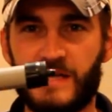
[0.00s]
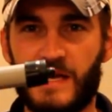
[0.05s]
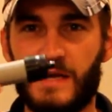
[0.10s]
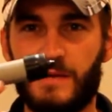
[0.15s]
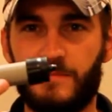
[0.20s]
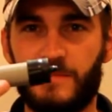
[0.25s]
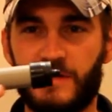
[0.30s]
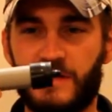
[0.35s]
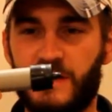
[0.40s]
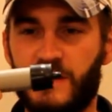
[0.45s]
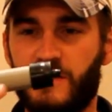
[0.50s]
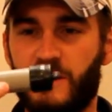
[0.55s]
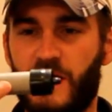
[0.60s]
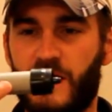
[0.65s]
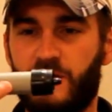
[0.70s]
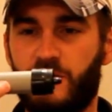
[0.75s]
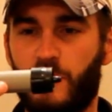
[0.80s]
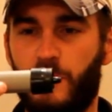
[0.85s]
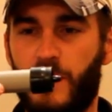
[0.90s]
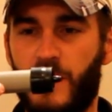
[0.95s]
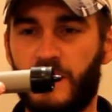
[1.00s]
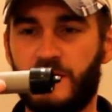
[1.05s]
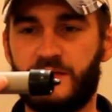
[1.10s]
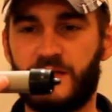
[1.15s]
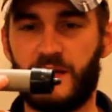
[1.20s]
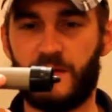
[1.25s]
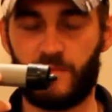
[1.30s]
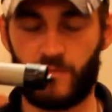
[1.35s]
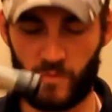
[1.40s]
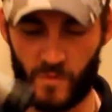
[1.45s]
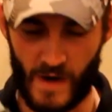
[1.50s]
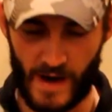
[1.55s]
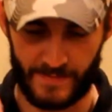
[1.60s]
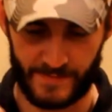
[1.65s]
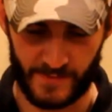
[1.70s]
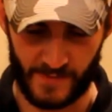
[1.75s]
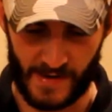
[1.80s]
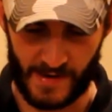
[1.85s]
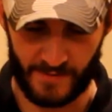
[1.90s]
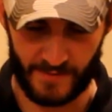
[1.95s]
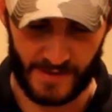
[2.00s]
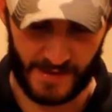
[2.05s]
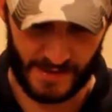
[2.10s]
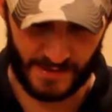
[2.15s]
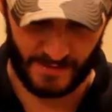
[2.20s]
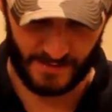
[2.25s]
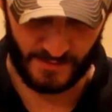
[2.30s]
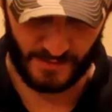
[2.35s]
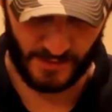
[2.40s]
tape, the Gear Aid repair tape wrapped around it